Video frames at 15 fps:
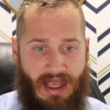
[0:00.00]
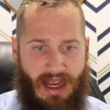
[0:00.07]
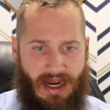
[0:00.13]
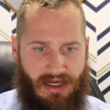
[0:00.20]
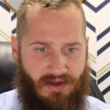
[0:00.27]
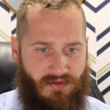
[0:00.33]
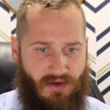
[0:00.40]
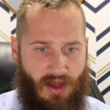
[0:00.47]

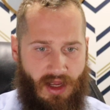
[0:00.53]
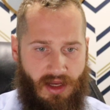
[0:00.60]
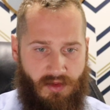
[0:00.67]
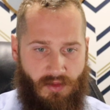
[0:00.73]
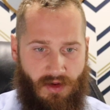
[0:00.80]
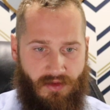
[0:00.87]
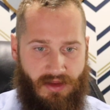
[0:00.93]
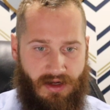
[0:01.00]
And if not,
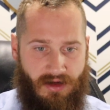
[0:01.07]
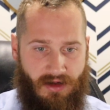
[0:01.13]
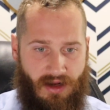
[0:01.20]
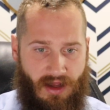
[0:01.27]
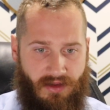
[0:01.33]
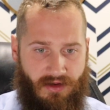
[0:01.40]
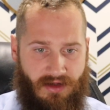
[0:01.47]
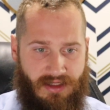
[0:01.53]
while their
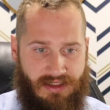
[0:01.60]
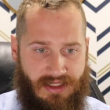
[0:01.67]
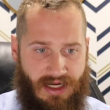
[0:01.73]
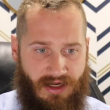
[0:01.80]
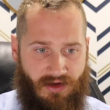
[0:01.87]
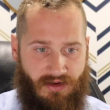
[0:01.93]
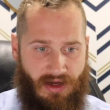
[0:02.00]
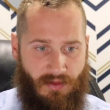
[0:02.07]
other is yet
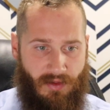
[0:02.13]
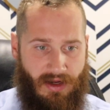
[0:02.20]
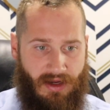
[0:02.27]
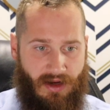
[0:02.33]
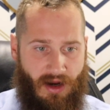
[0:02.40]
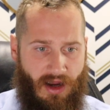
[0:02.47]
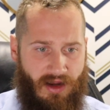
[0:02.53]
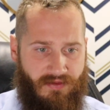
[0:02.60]
a great
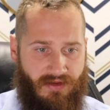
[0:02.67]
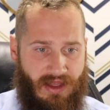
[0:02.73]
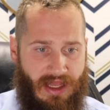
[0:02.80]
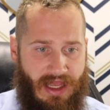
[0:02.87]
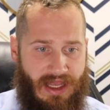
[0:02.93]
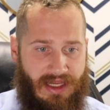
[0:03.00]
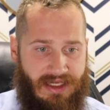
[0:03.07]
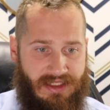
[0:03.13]
way off,
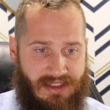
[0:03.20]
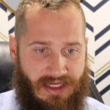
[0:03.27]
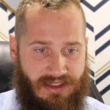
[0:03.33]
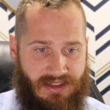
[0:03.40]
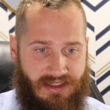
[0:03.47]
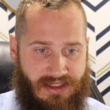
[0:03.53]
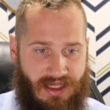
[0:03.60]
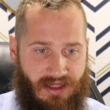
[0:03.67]
he
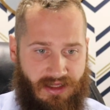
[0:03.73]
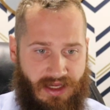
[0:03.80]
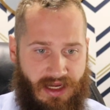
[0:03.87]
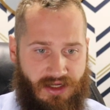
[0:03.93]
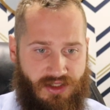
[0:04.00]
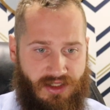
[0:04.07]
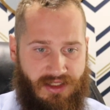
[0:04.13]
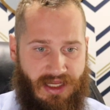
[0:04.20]
sends his
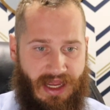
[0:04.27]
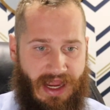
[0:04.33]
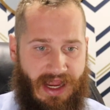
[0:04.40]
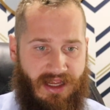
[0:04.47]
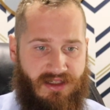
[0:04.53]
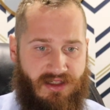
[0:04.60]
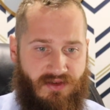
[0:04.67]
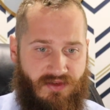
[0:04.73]
delegation to
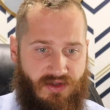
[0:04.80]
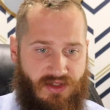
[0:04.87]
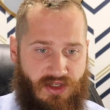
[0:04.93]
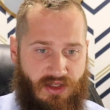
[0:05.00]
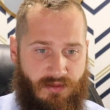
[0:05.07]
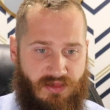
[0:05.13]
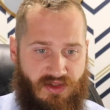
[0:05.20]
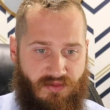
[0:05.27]
ask for
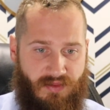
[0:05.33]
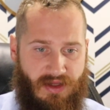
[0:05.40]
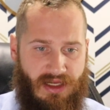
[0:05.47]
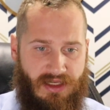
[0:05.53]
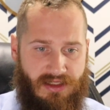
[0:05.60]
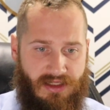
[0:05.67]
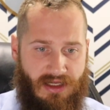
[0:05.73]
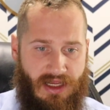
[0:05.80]
terms of
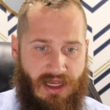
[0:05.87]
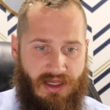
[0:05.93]
peace.